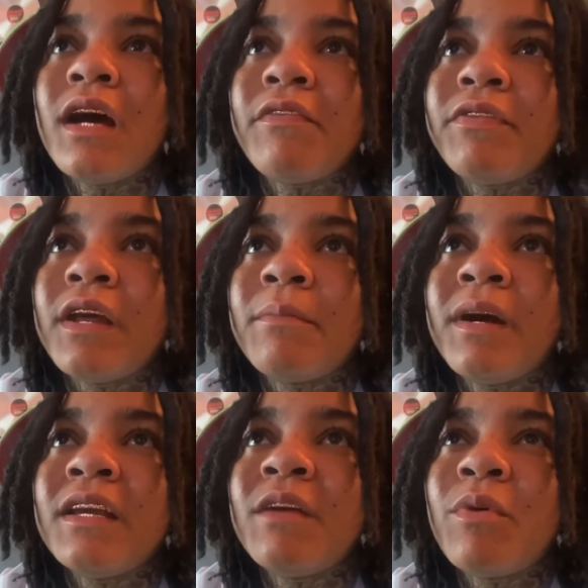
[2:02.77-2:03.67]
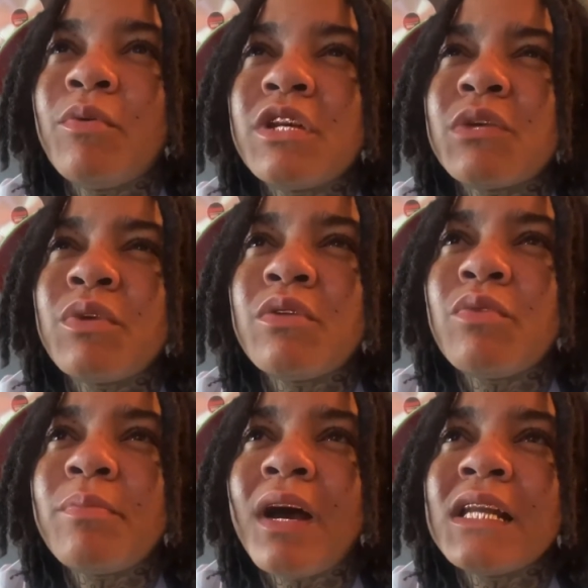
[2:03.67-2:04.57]
I feel like Miami, we we,
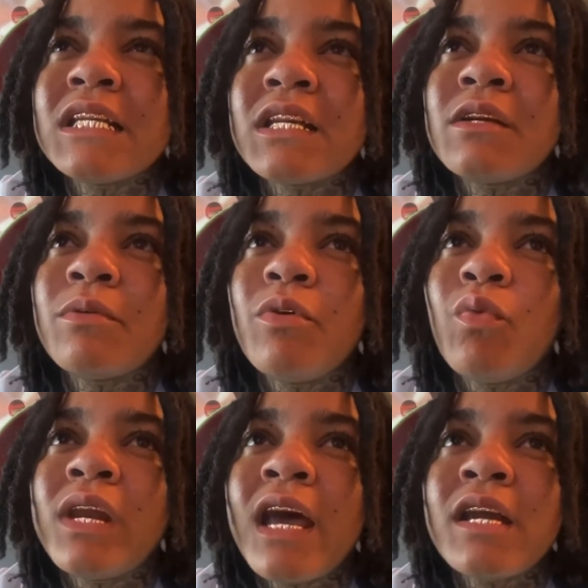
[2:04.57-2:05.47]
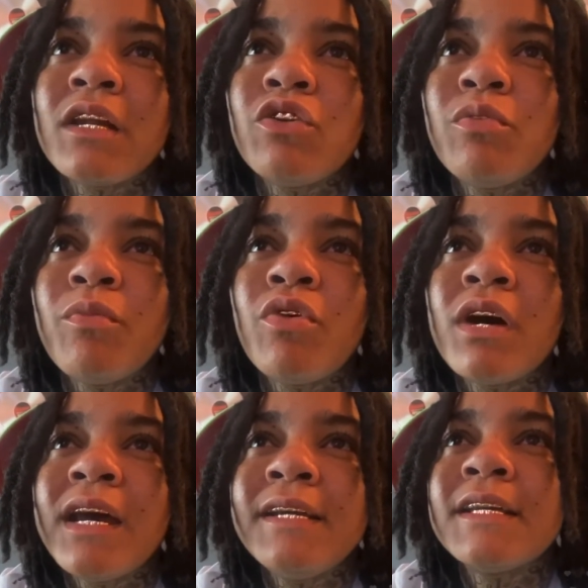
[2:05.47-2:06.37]
we probably should have went at it a little
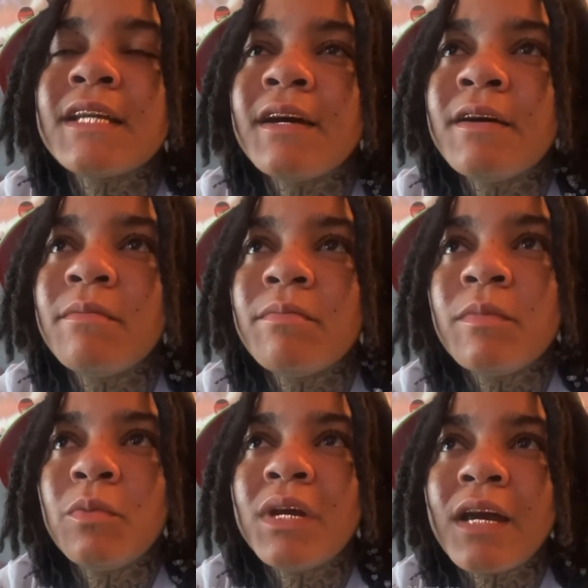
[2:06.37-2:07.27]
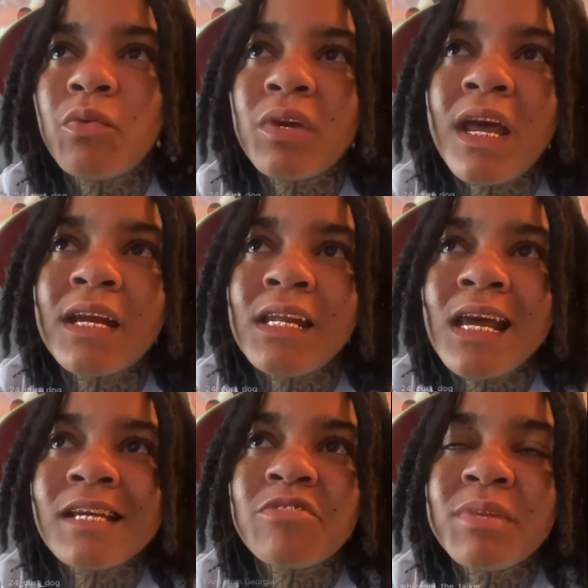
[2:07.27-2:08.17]
more ahead of time. Kind of went at it
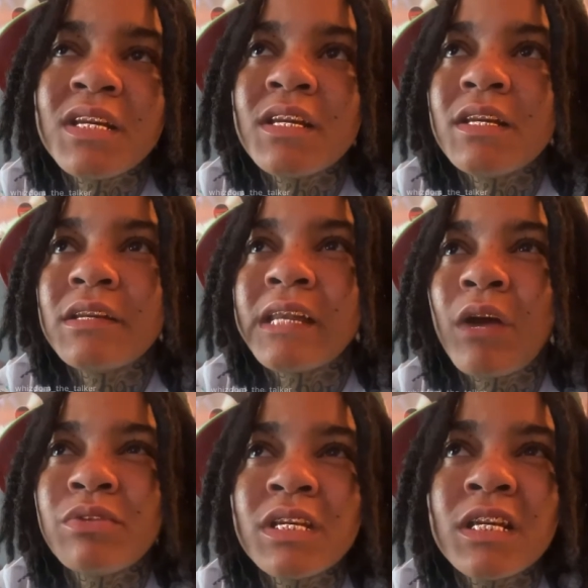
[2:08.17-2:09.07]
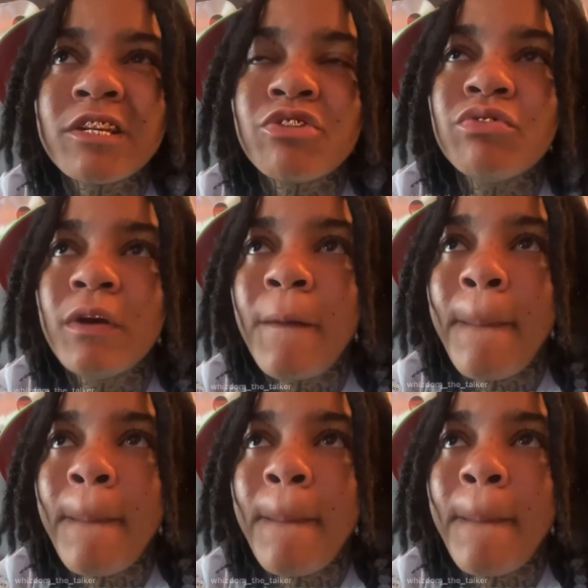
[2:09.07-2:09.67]
last minute. That was the issue.